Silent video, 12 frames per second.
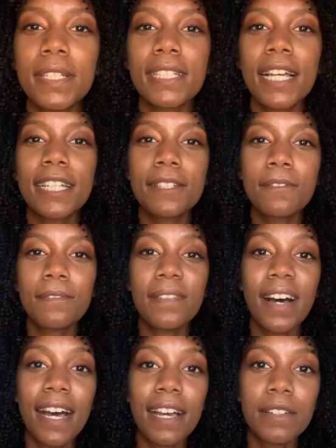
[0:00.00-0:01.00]
like
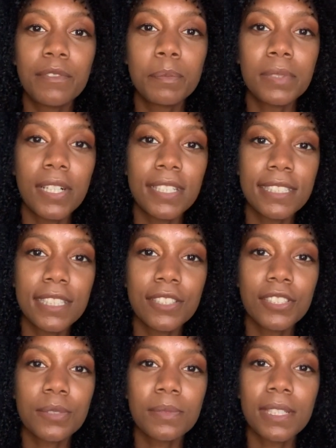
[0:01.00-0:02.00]
5+
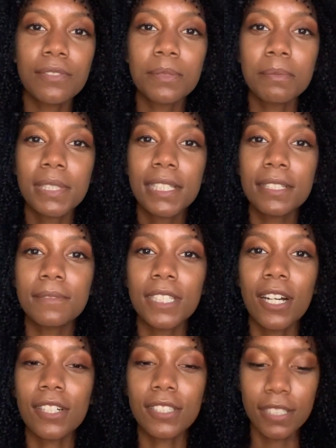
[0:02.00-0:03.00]
years away from being a
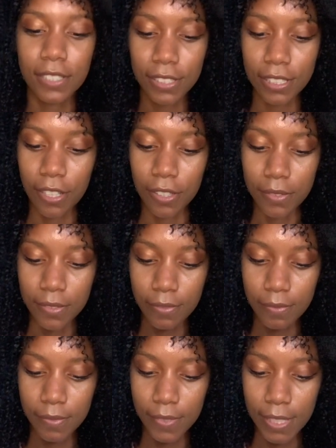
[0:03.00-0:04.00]
doctor. So
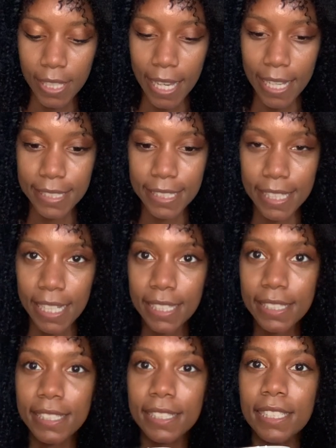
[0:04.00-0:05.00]
yay to this,
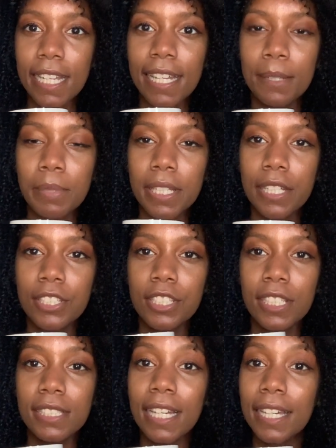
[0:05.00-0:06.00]
and yay to
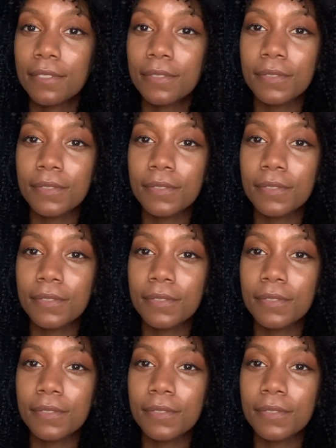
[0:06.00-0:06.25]
PhD life.